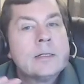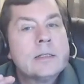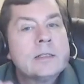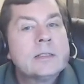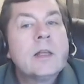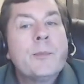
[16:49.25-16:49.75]

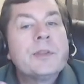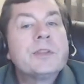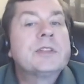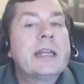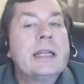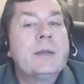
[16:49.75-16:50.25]

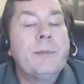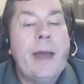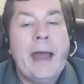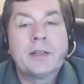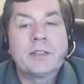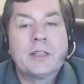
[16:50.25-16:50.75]
Something's getting
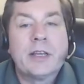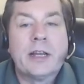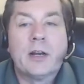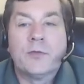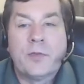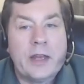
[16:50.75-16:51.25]
matched
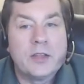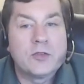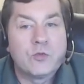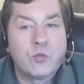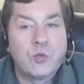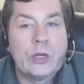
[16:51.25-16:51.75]
there that is
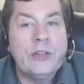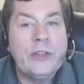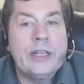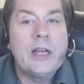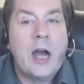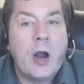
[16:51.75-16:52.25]
really
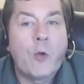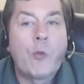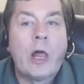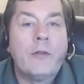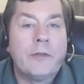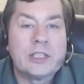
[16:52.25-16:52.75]
not
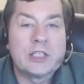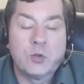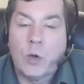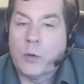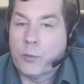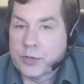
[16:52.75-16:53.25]
relevant to
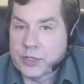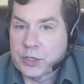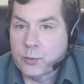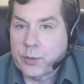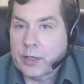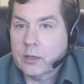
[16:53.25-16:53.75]
what we're
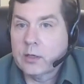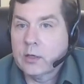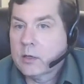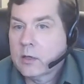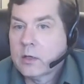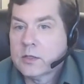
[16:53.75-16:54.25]
doing.
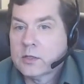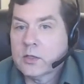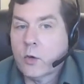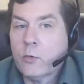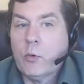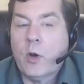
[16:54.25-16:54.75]

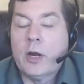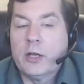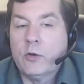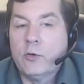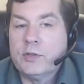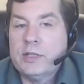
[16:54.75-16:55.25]
So we want to
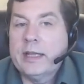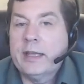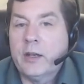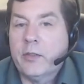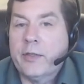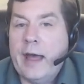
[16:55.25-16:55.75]
go dig
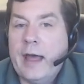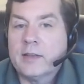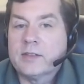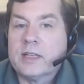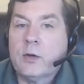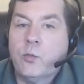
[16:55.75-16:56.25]
into that and
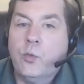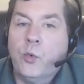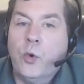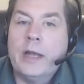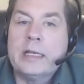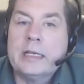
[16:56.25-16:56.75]
say
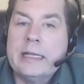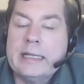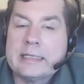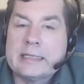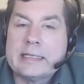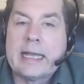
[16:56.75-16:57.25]
what
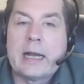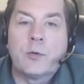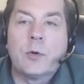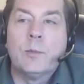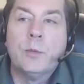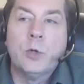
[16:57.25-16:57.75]
needs to get
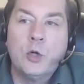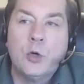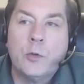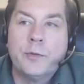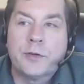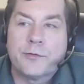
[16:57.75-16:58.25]

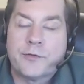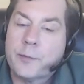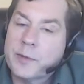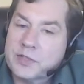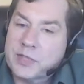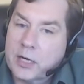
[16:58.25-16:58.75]
removed from
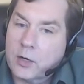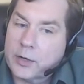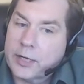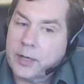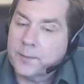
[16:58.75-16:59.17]
this area.